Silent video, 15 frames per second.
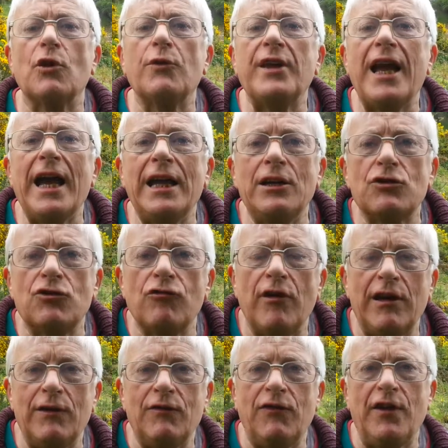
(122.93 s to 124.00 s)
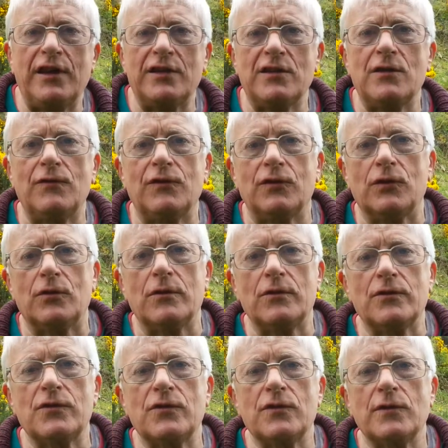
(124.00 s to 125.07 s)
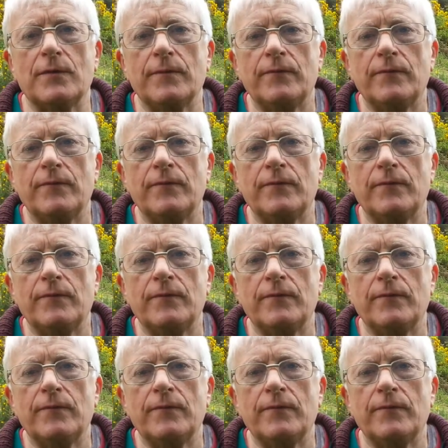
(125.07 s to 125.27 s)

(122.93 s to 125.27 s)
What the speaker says: on the eight great festivals.